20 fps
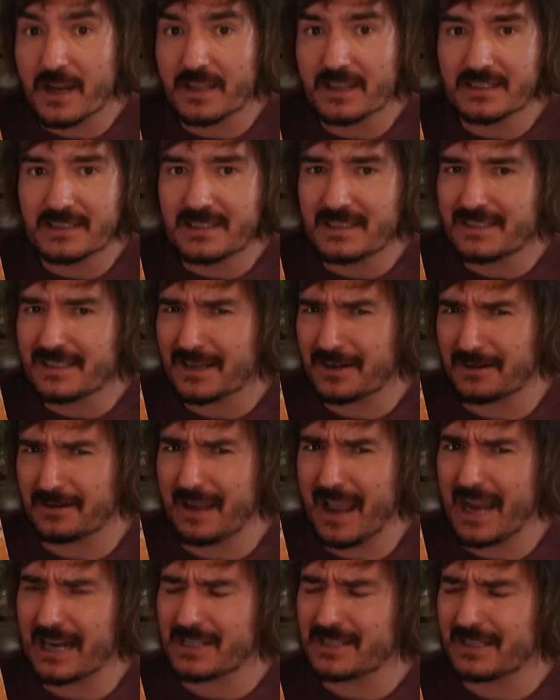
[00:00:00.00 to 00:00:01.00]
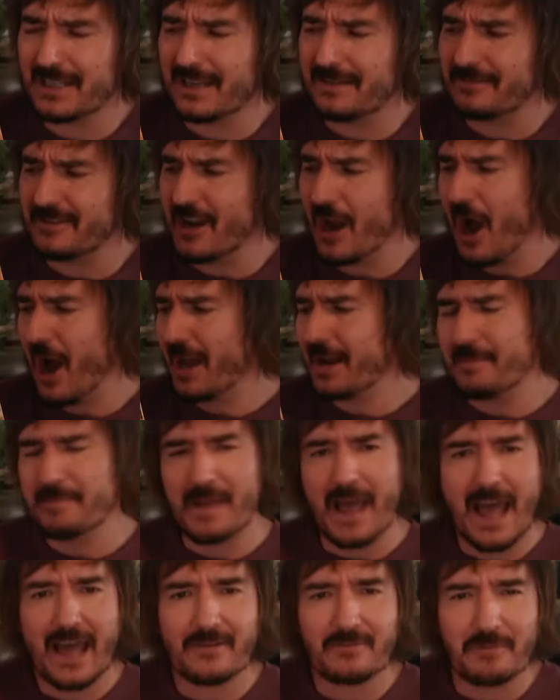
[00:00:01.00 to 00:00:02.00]
This is actually not a
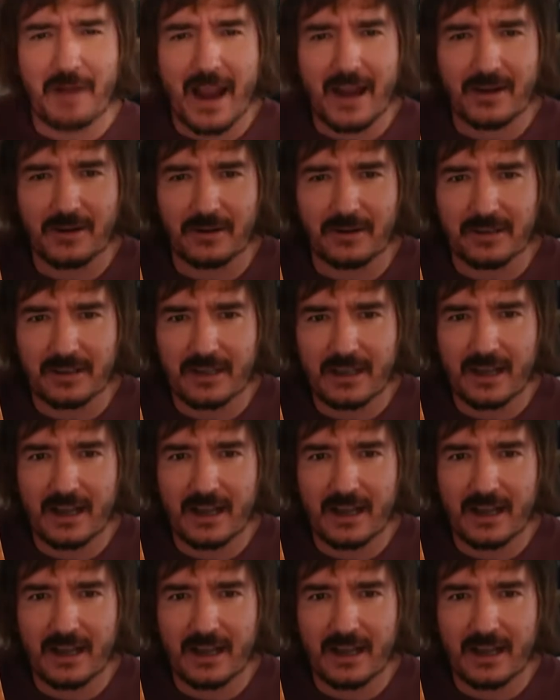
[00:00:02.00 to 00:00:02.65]
bad record.